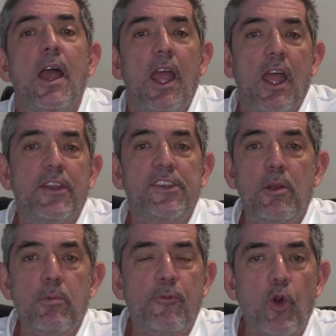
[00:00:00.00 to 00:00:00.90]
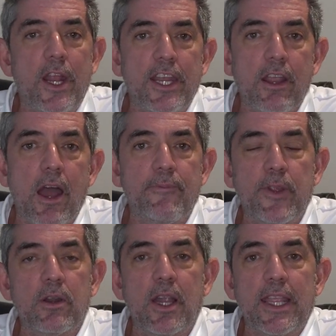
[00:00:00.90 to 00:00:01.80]
And so before ending off
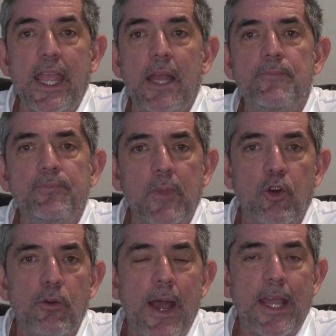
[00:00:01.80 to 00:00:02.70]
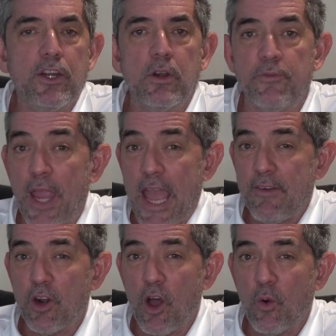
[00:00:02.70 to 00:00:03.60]
here, again, a reminder, if you
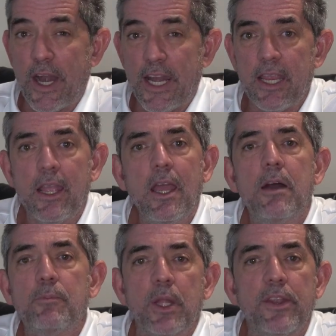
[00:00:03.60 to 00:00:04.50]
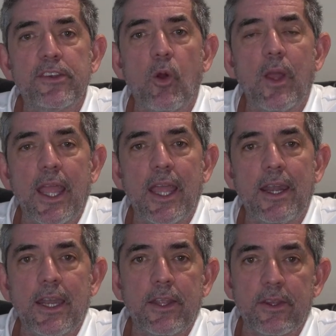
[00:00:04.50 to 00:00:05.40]
haven't already, please go ahead
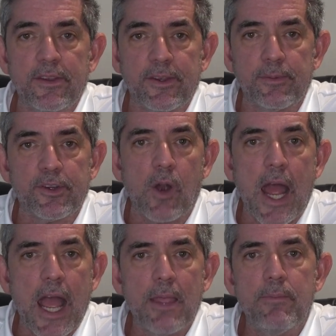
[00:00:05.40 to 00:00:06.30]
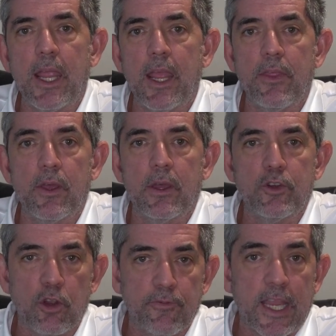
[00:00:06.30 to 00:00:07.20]
and hit the subscribe and the
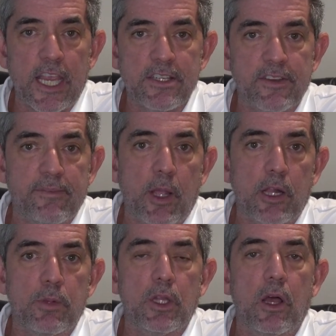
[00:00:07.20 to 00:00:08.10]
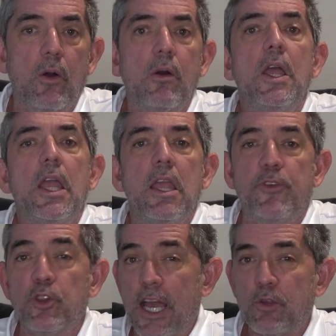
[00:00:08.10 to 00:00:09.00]
notifications bell below. If
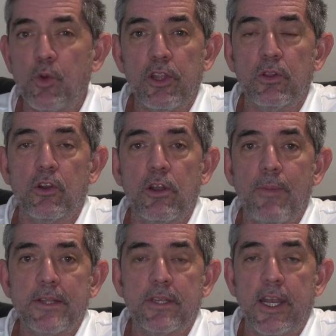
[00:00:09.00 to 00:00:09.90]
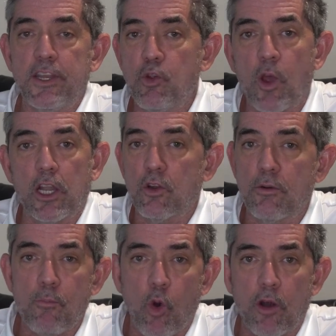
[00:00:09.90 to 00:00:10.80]
you liked what you learned about today and you want to
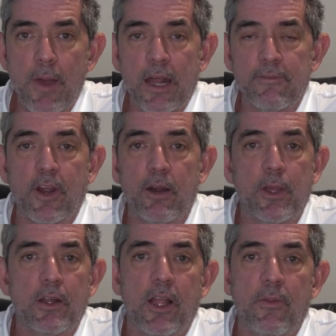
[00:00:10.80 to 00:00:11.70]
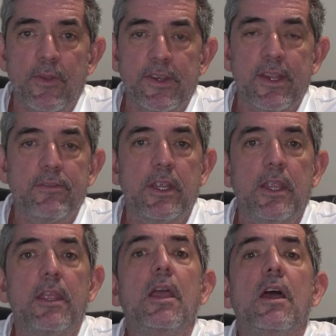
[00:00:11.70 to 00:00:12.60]
learn more about environmental health and
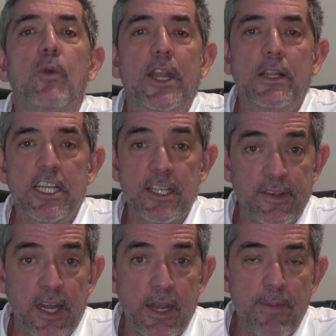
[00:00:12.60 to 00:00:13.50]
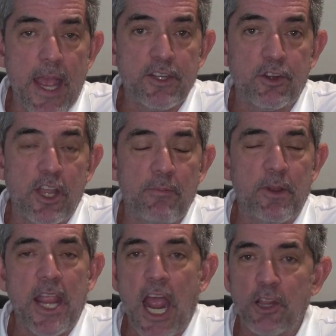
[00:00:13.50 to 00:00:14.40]
safety regulations that impact your
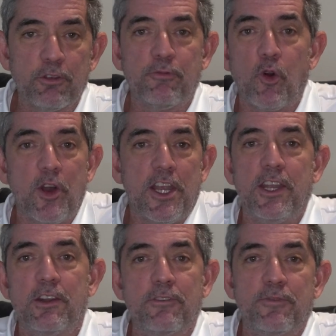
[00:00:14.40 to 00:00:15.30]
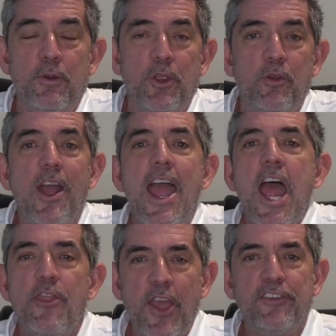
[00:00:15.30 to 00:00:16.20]
company, I look forward to hearing from you.
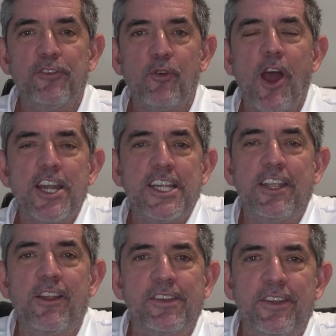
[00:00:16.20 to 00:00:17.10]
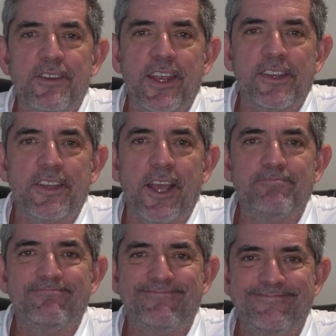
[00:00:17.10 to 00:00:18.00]
Thanks for watching, and I'll see you next time.